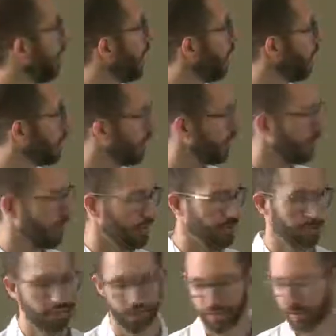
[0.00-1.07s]
And so
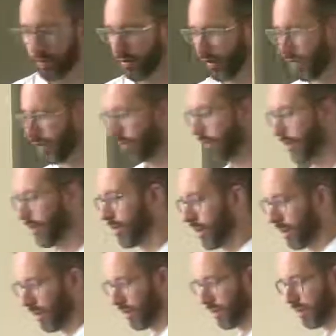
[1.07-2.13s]
to do this, we
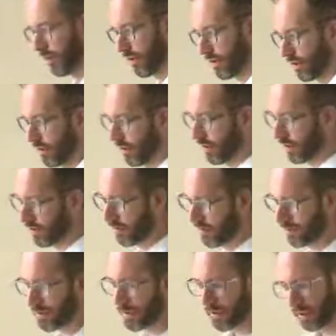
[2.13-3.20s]
very often need to write a
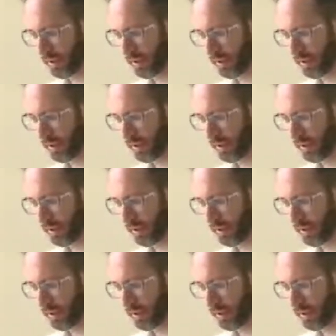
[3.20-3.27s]
loop.